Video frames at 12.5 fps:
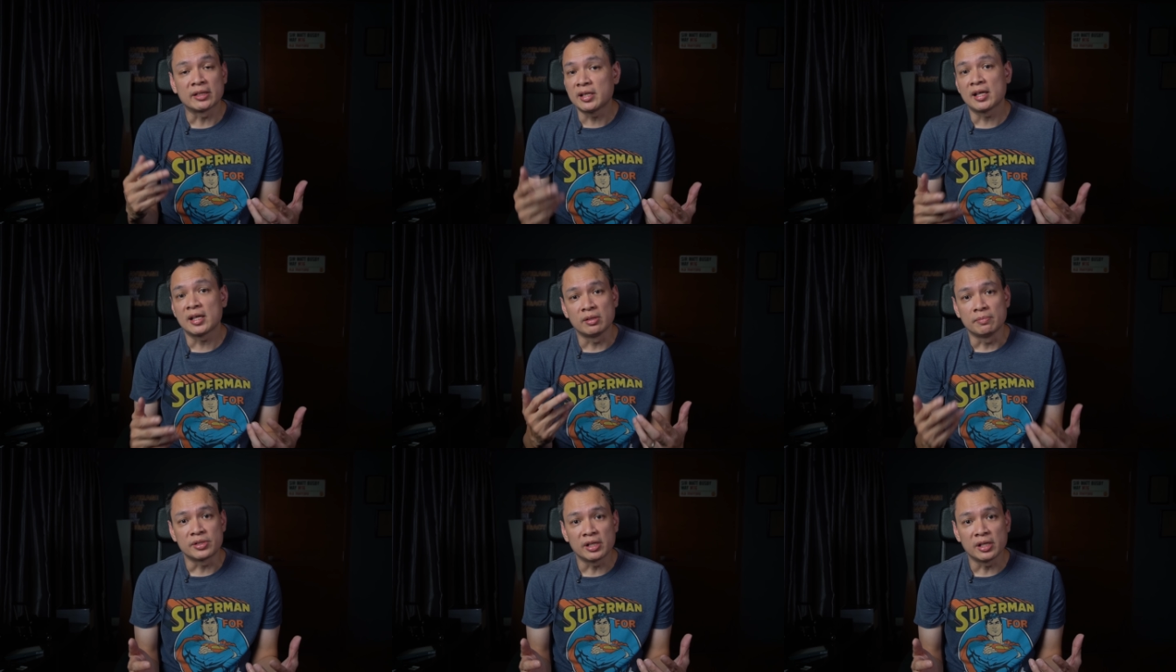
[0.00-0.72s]
the tests
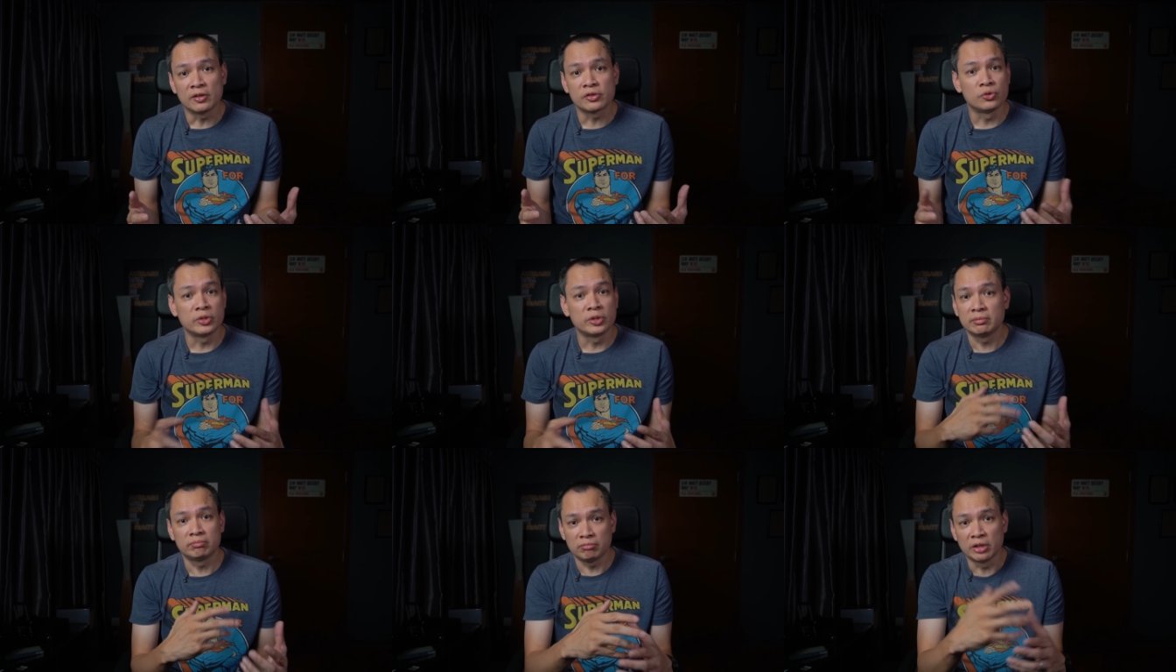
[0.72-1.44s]
themselves
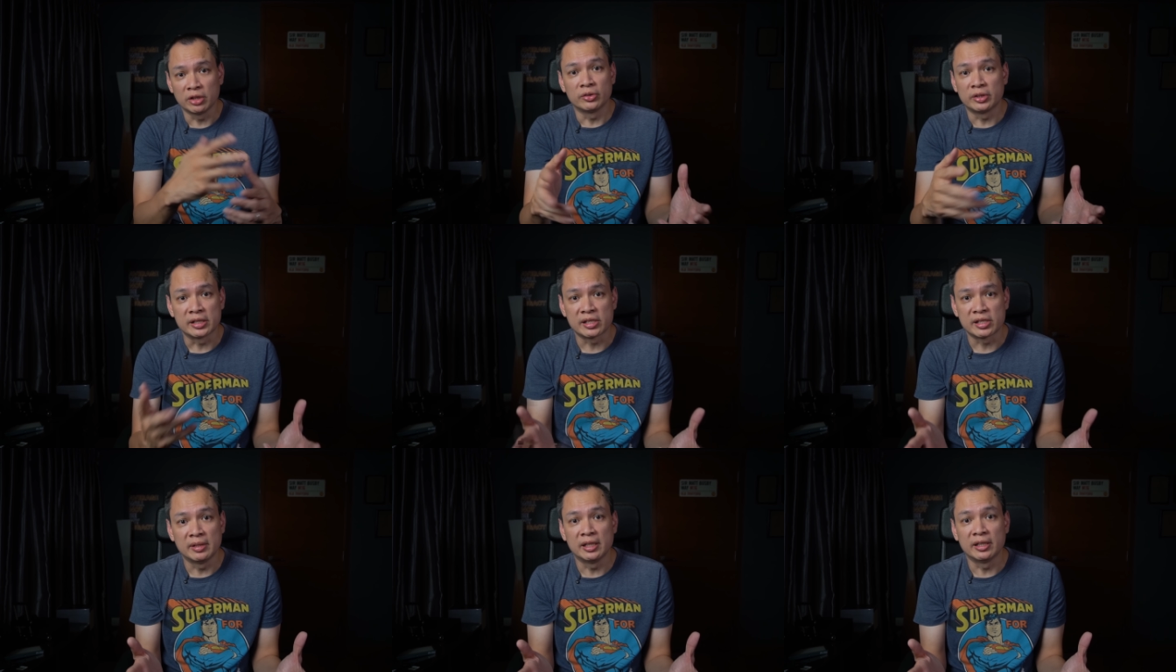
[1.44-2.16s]
using you know the
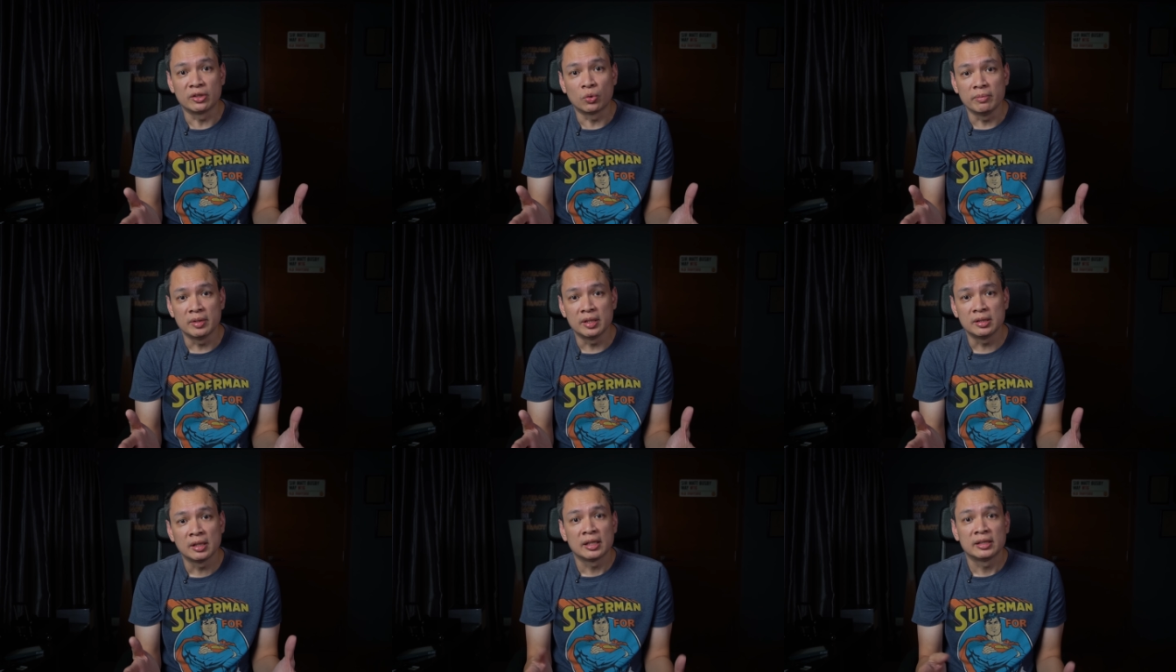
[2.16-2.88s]
similar equipment,